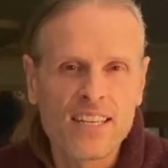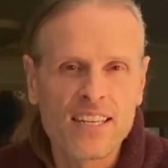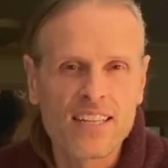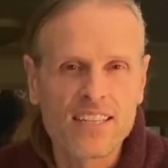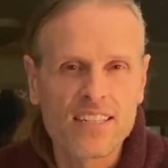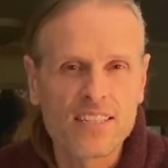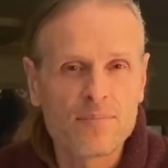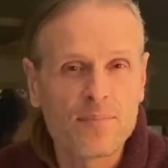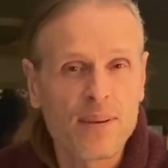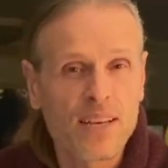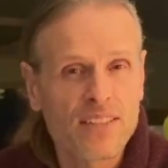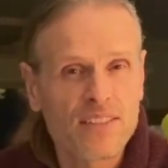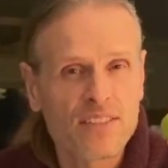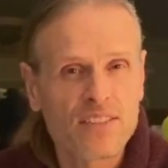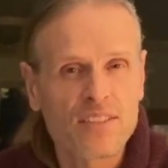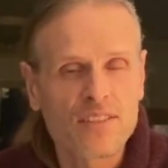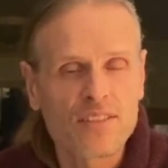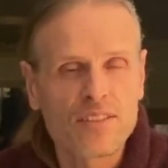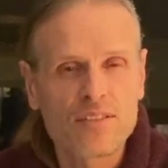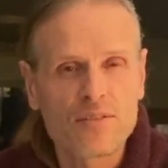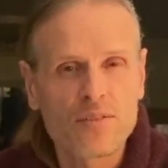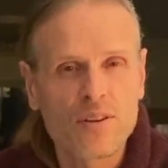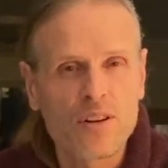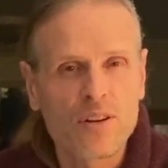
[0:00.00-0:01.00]
It is best
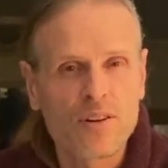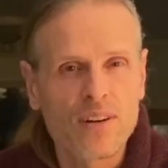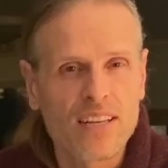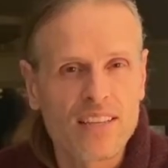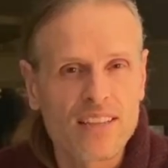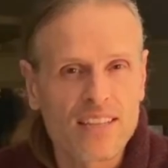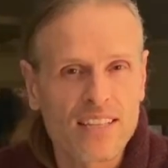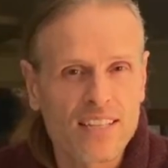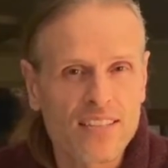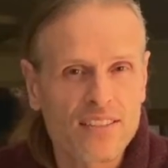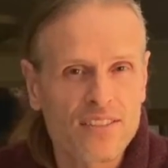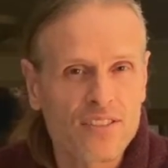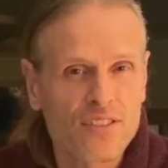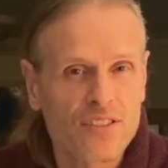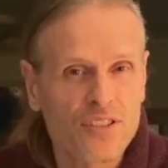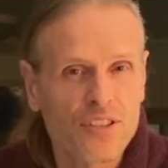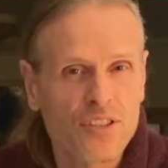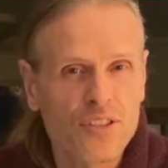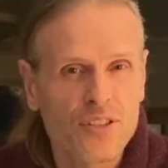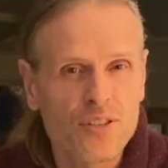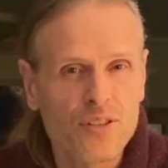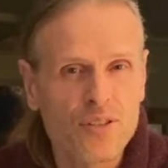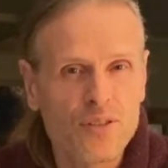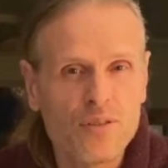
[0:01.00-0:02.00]
to grow at least
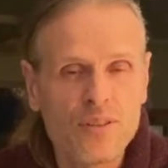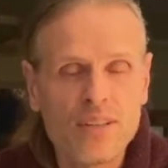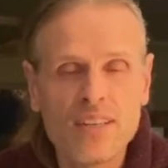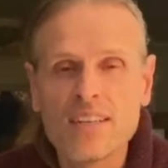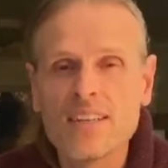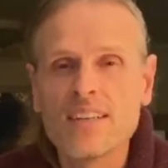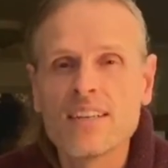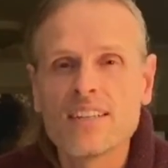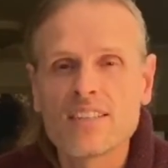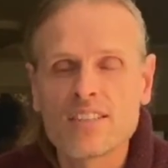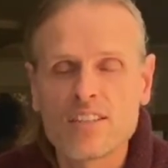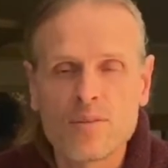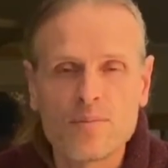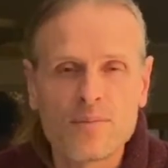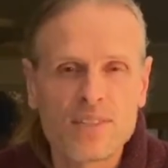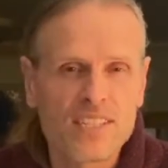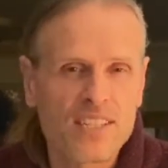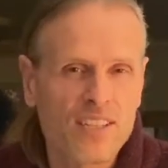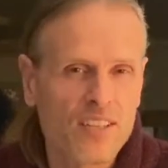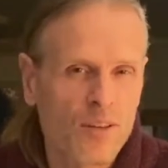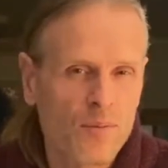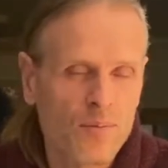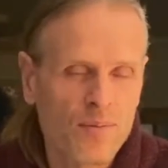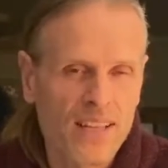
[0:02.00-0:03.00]
2
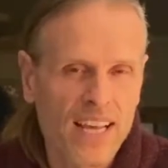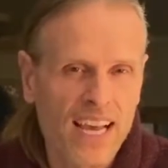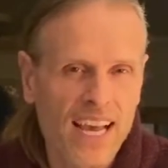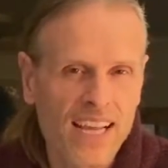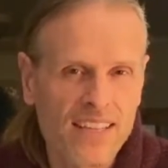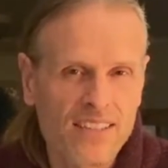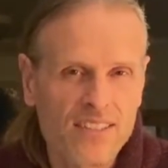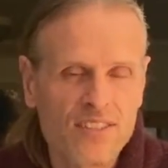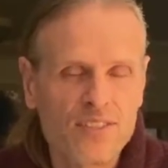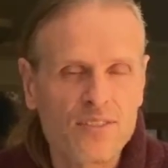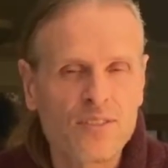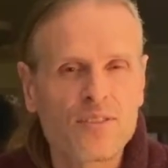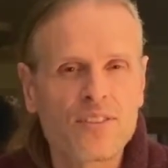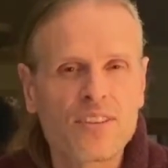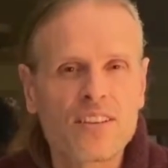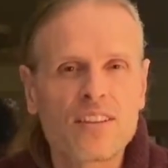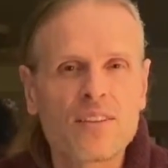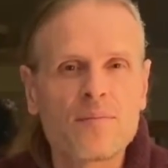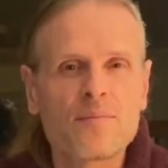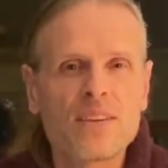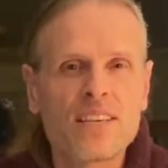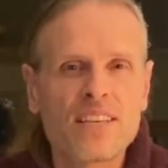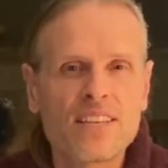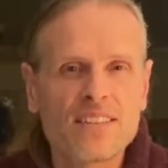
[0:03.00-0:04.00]
tomatillo plants so that
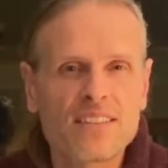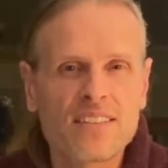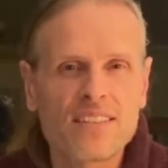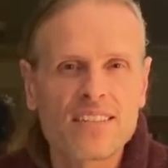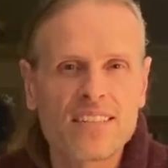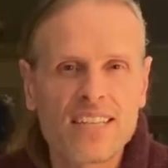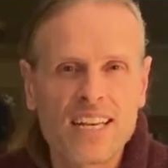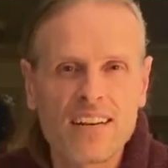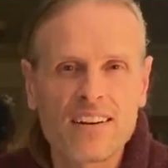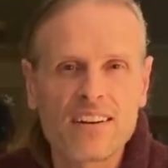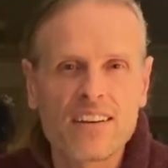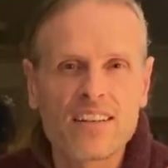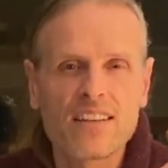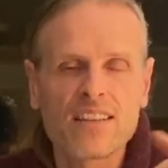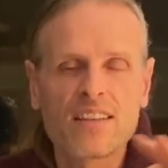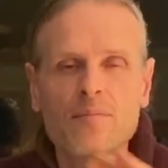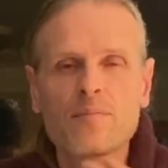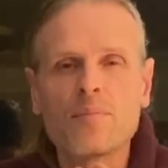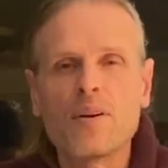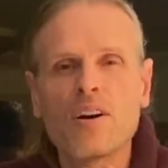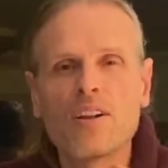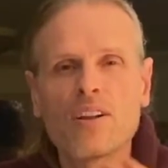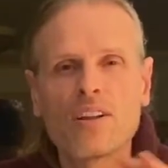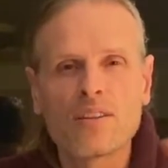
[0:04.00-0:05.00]
the bees can carry the
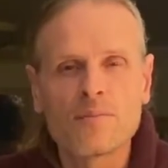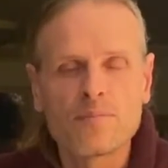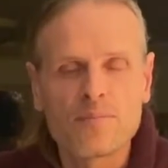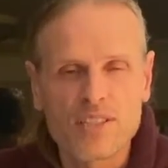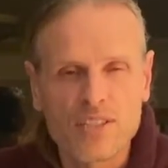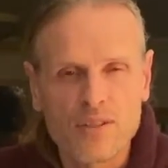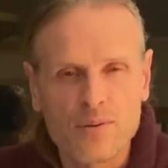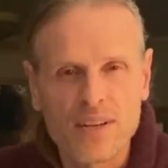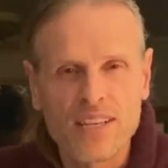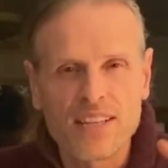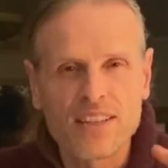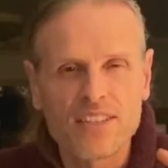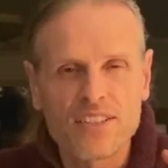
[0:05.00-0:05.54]
pollen between the